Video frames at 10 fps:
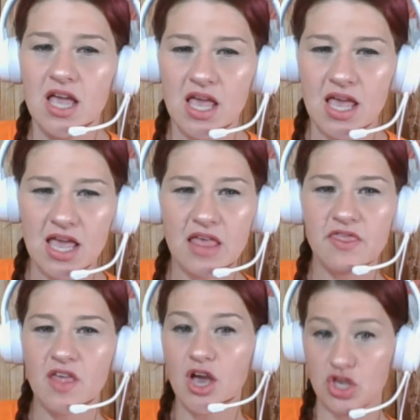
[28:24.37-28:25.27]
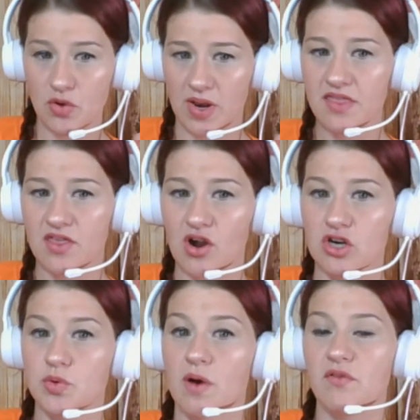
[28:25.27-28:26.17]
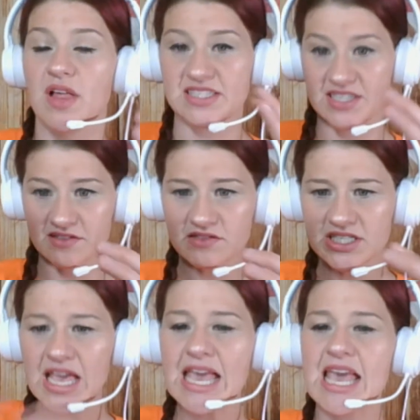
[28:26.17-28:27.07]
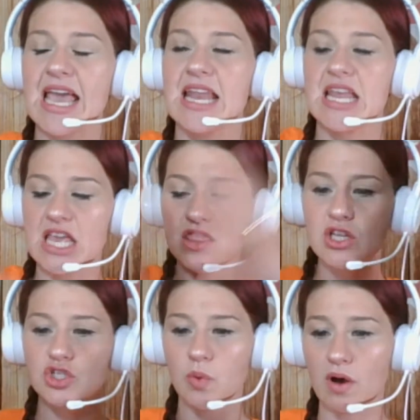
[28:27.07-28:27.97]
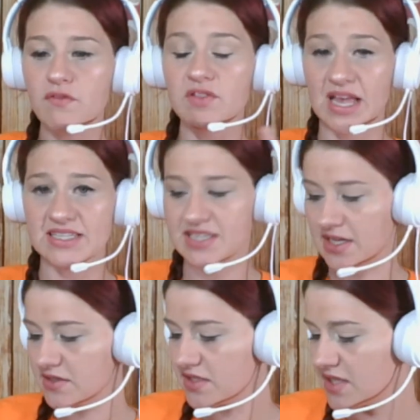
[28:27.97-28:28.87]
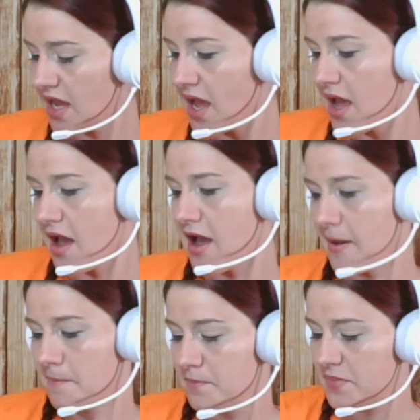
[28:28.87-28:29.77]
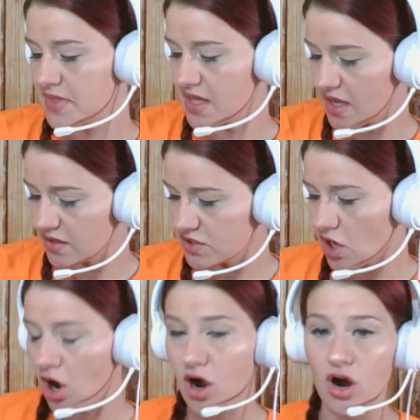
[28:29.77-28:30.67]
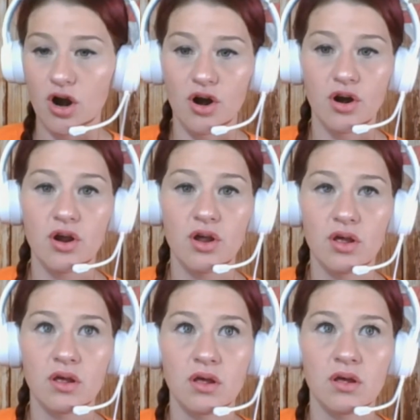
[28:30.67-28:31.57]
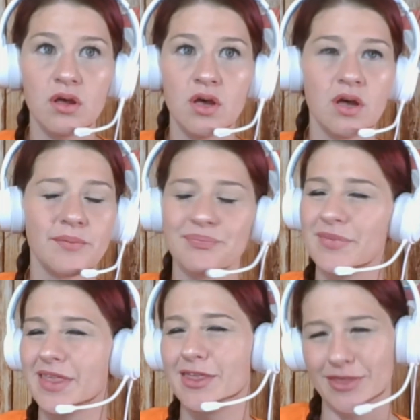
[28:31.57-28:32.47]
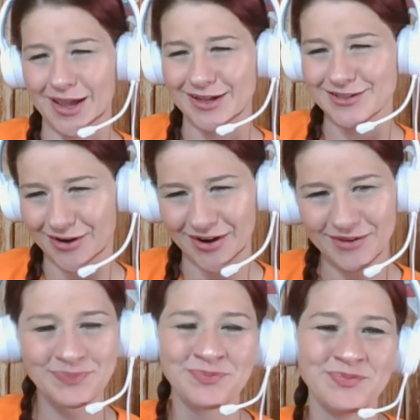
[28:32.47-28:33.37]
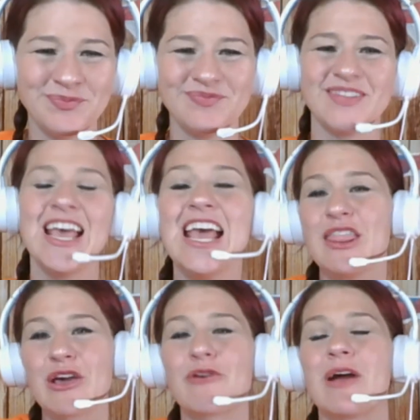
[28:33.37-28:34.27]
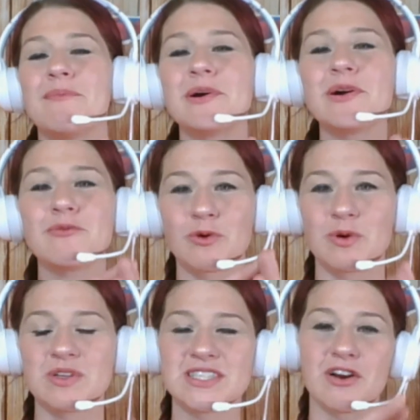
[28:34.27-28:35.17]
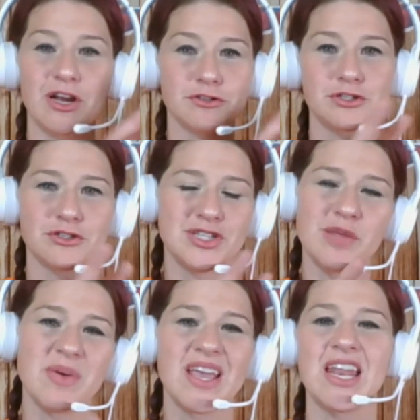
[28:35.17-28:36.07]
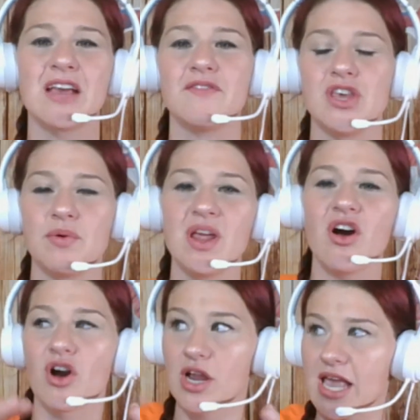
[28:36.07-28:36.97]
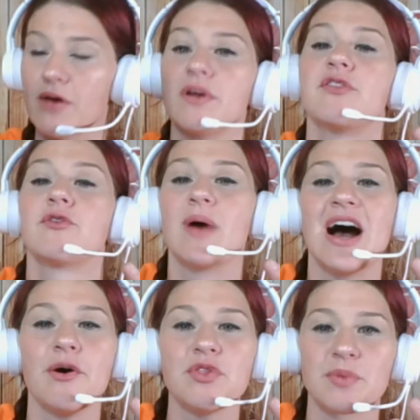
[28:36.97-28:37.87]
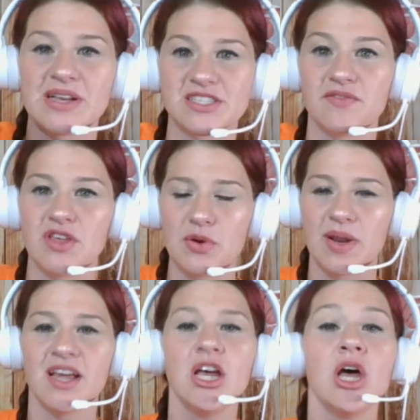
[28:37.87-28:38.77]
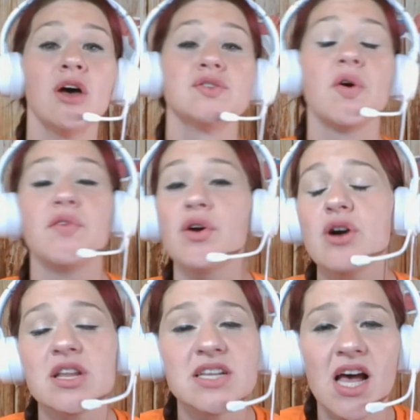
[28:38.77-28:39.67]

in a unit, there are 12 lessons, and in the 12 lessons, things are the grammar rules that are introduced at the beginning of the unit are carried throughout the rest of the unit. So if you're on